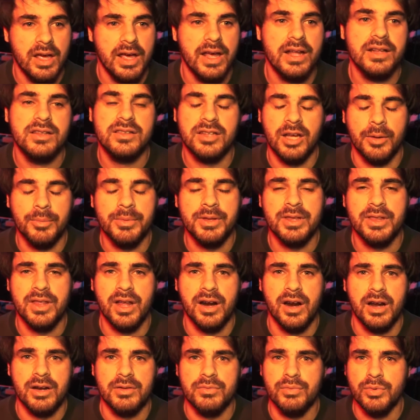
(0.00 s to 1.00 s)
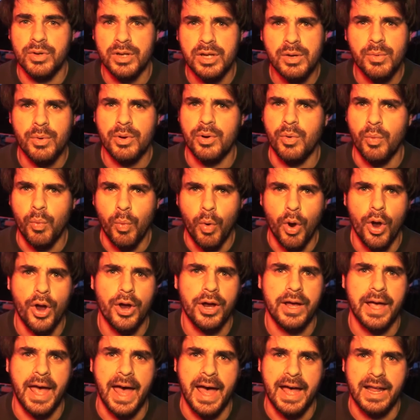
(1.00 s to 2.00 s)
it's something that I really want to
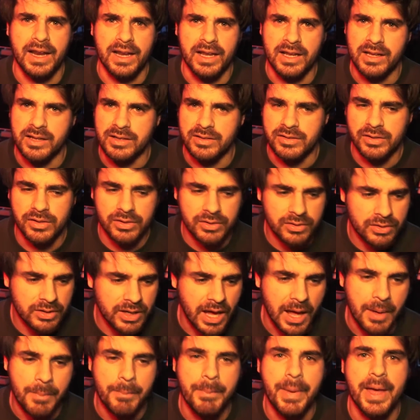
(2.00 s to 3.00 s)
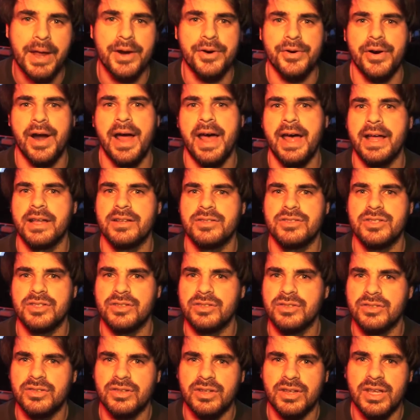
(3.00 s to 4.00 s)
work at and get better at,
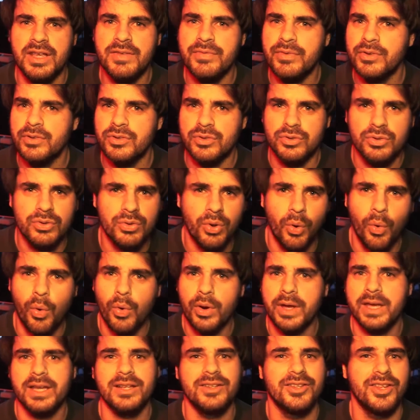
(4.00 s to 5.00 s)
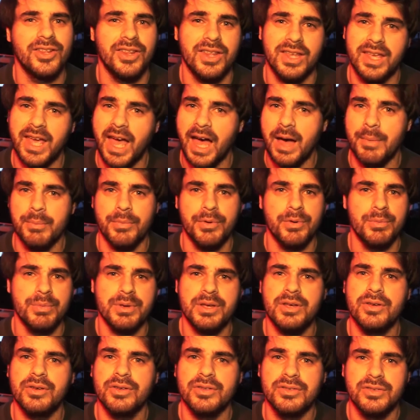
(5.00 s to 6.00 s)
just even talking to the camera,
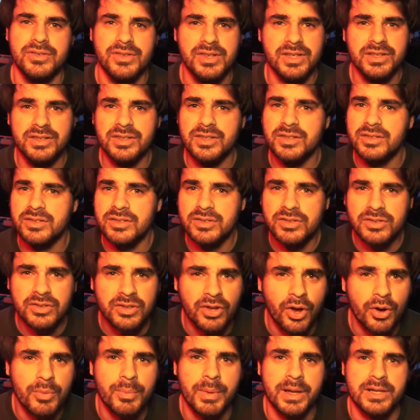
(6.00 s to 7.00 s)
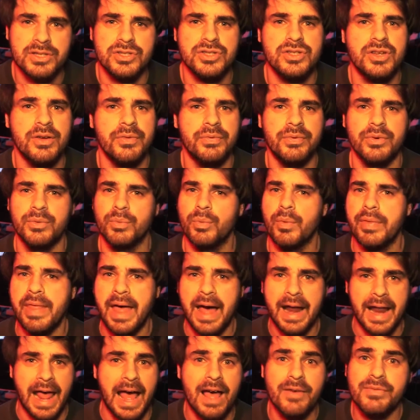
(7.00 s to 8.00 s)
because this is so much different
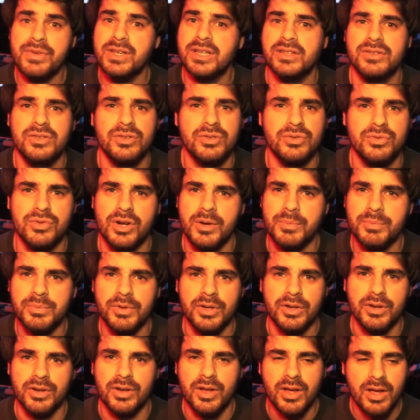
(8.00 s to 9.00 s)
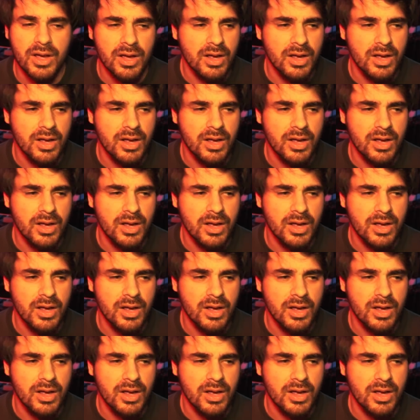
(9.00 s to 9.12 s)
without having a script and